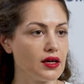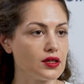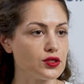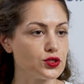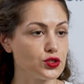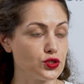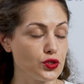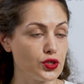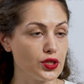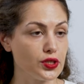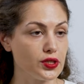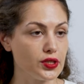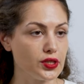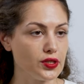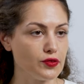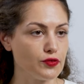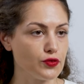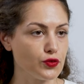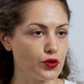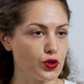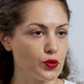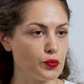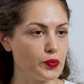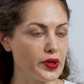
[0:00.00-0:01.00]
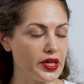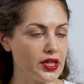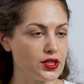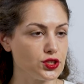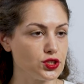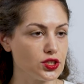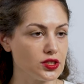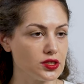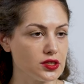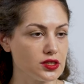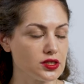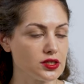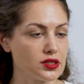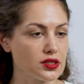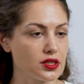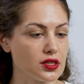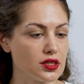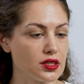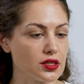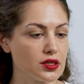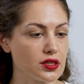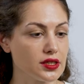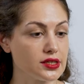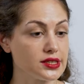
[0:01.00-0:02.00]
34 patients
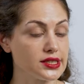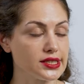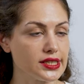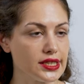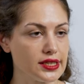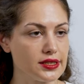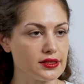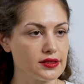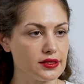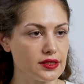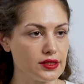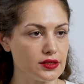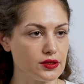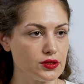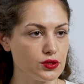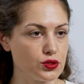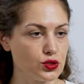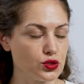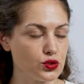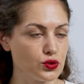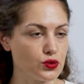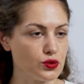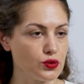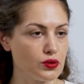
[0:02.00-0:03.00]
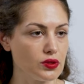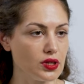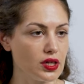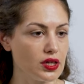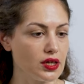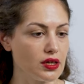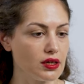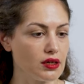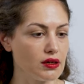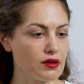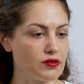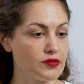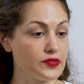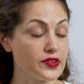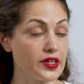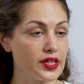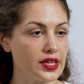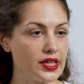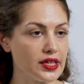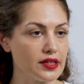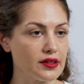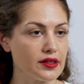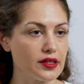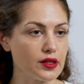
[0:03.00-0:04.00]
uh, consented to uh,
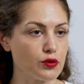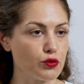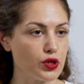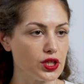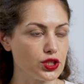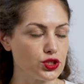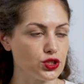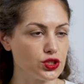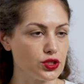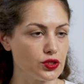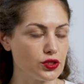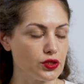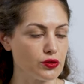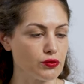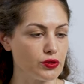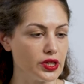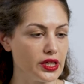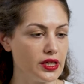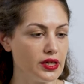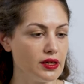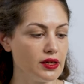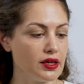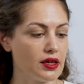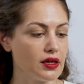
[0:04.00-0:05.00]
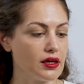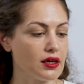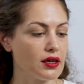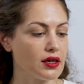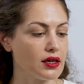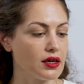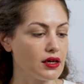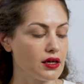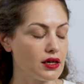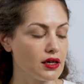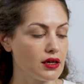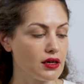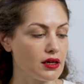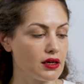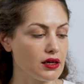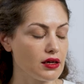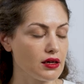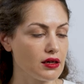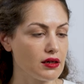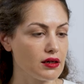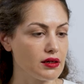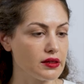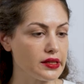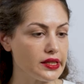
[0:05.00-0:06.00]
fill in the questionnaire.
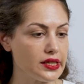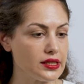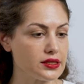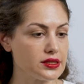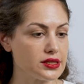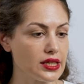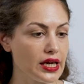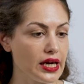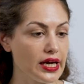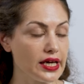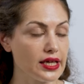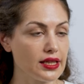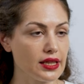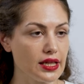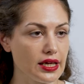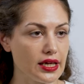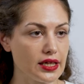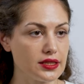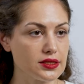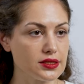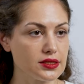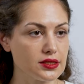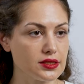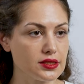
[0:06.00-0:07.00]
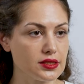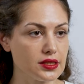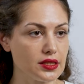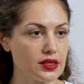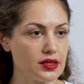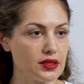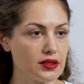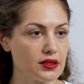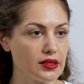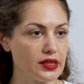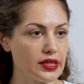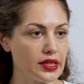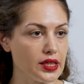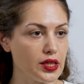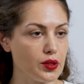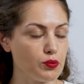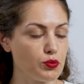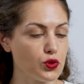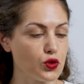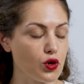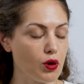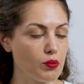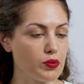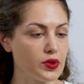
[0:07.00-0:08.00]
Uh, this highlights uh, the
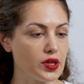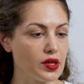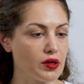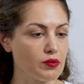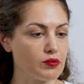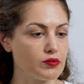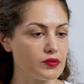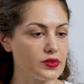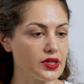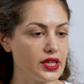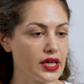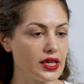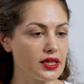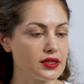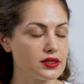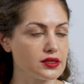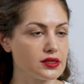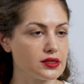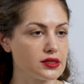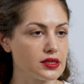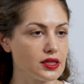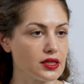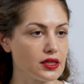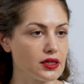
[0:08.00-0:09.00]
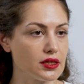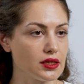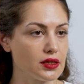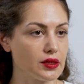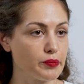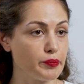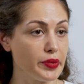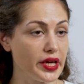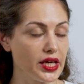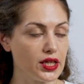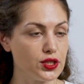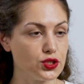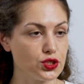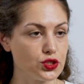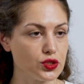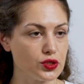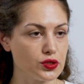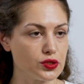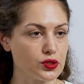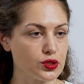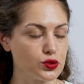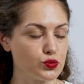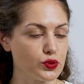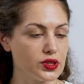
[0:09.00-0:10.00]
problem that uh,
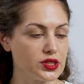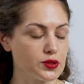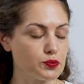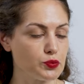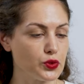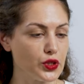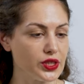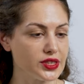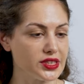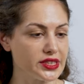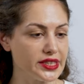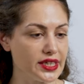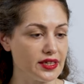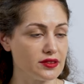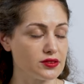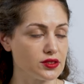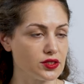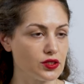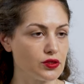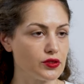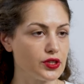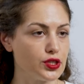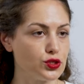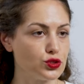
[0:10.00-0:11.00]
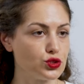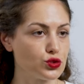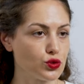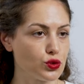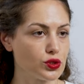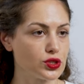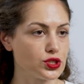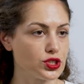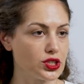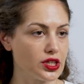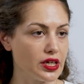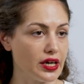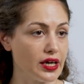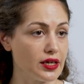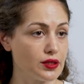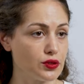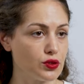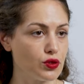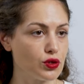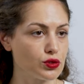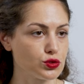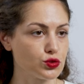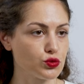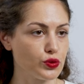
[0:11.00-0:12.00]
patients with breast cancer in Georgia are
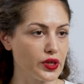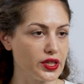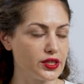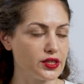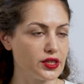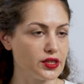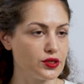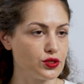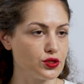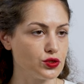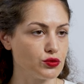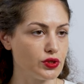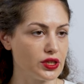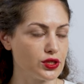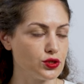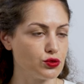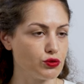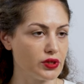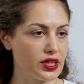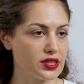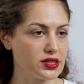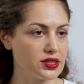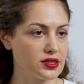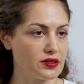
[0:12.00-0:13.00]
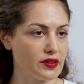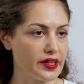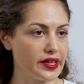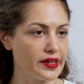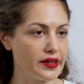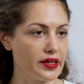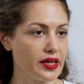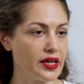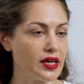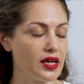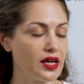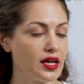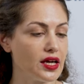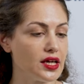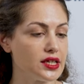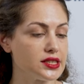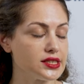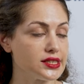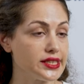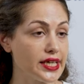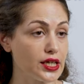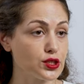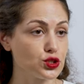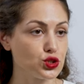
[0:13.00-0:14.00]
not ready to address their
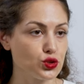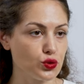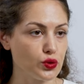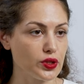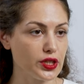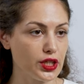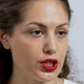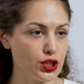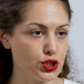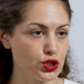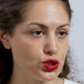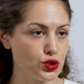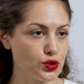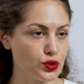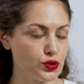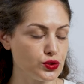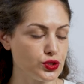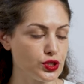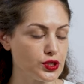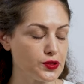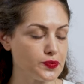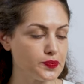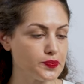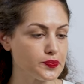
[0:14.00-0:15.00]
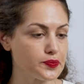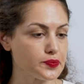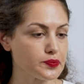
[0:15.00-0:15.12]
sexual issues.